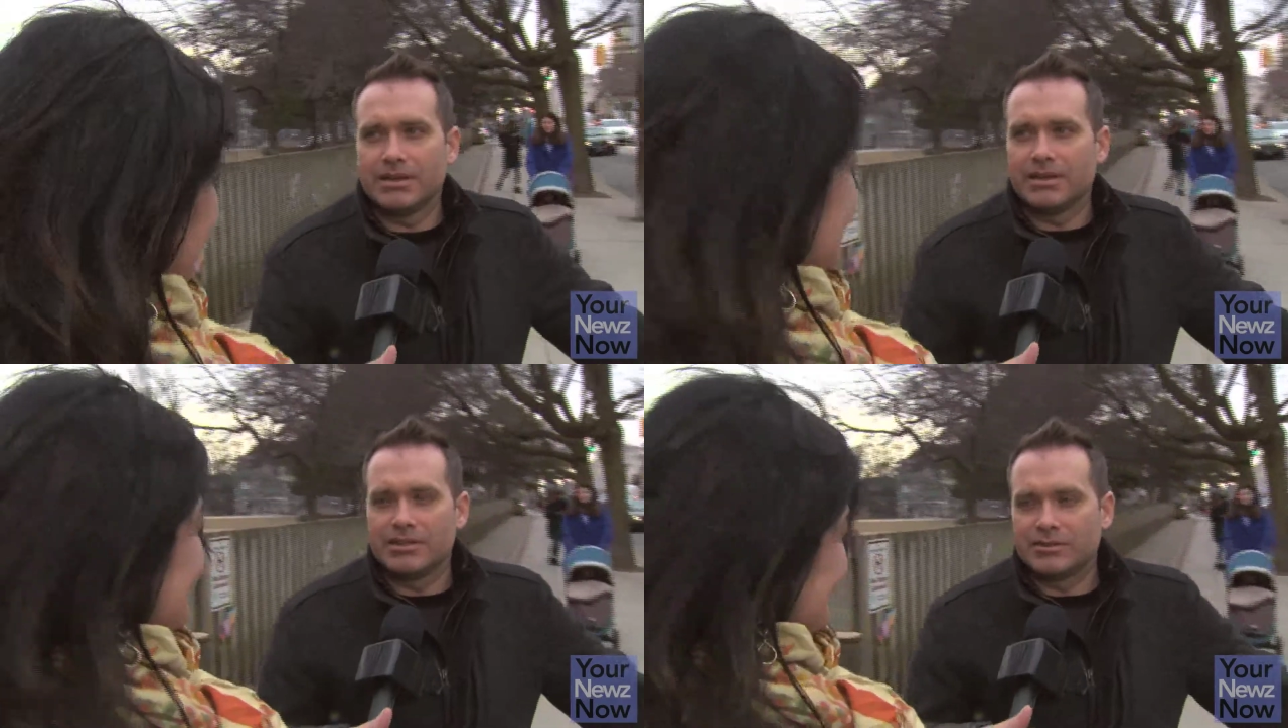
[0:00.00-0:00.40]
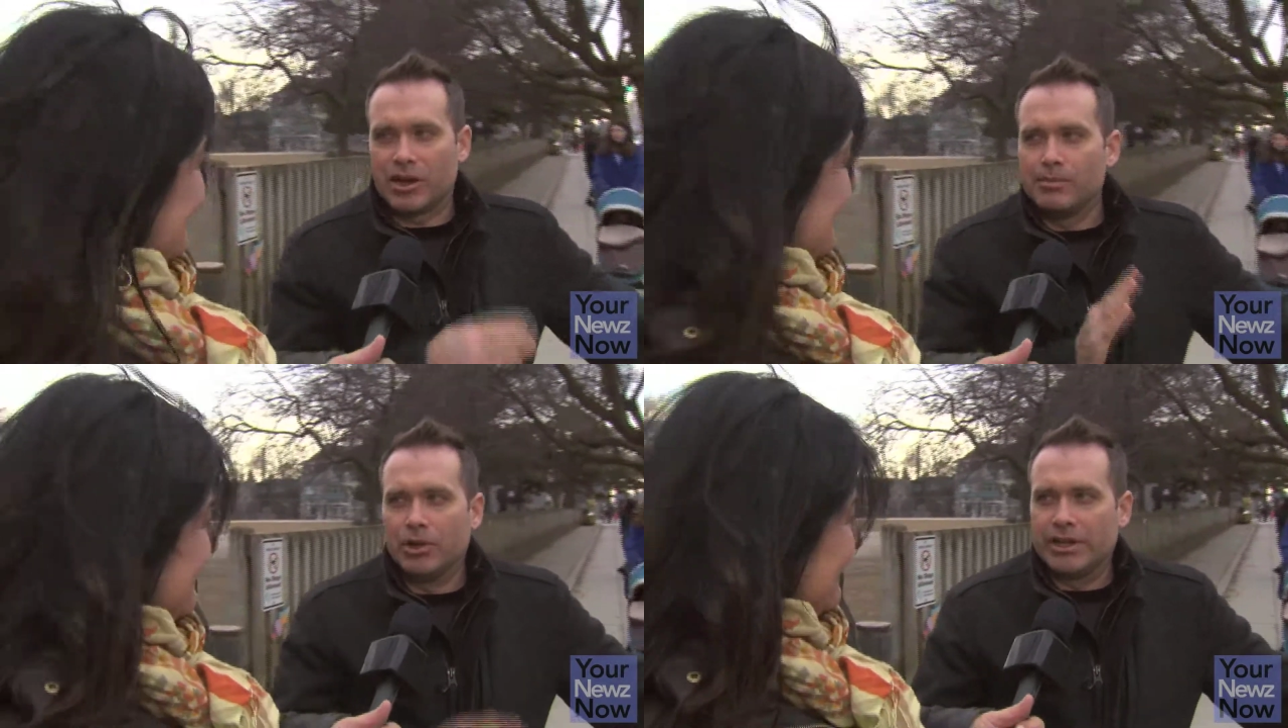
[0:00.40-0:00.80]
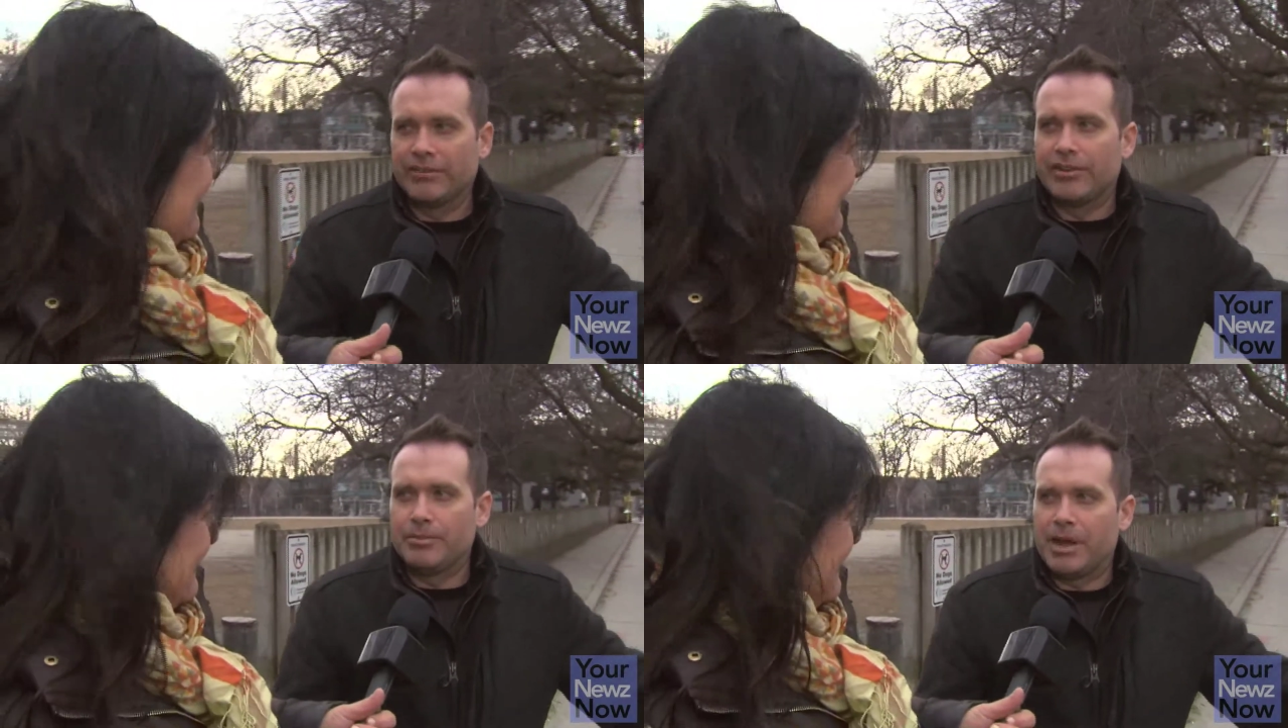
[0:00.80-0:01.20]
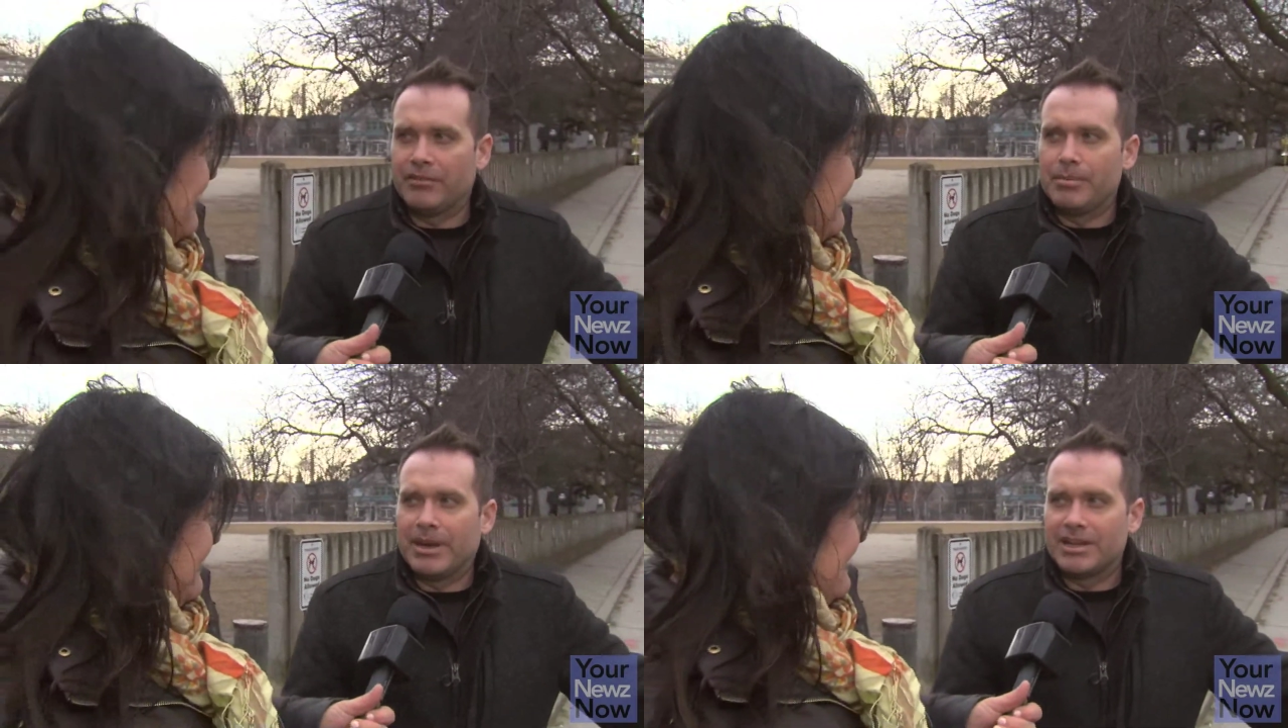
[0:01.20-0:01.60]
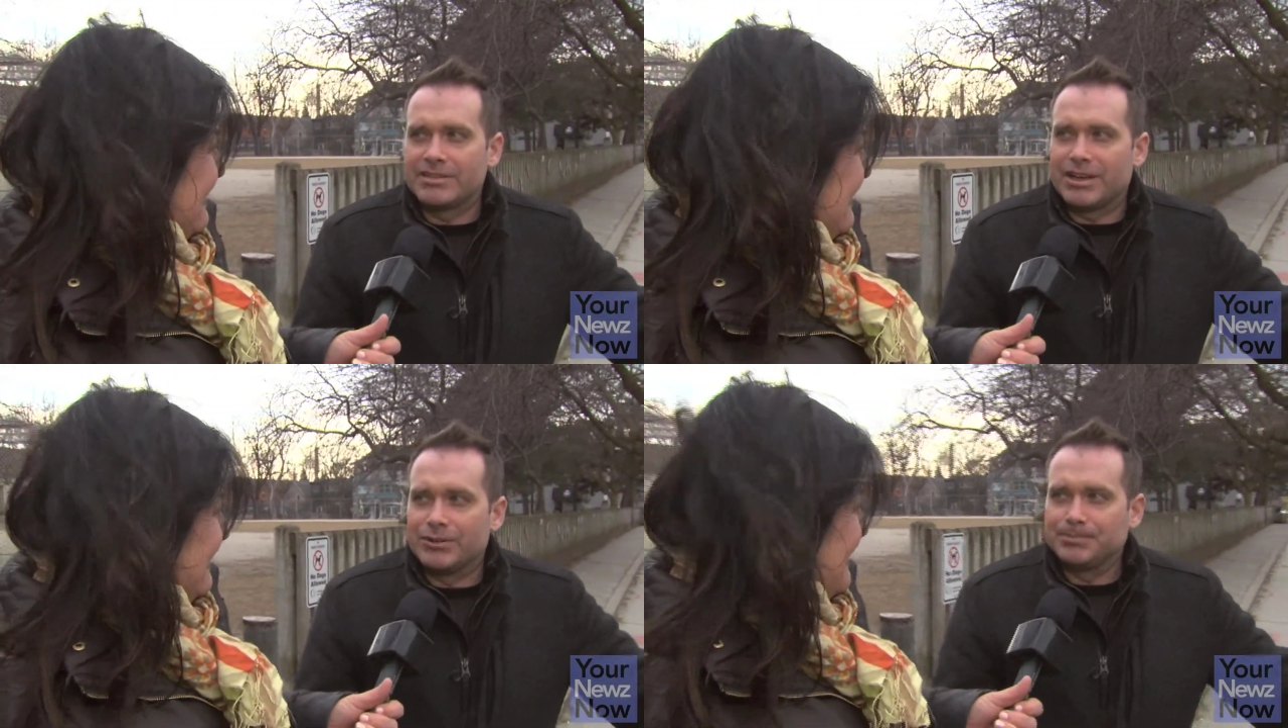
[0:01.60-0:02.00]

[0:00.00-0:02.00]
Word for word: you're just trying to bully every, everybody else out.